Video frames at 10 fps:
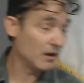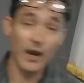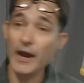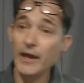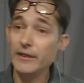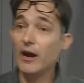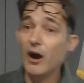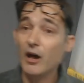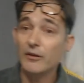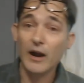and the
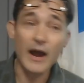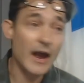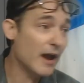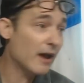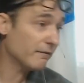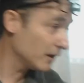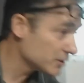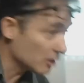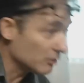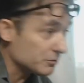other half
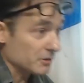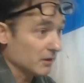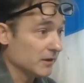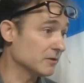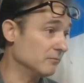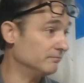socialism.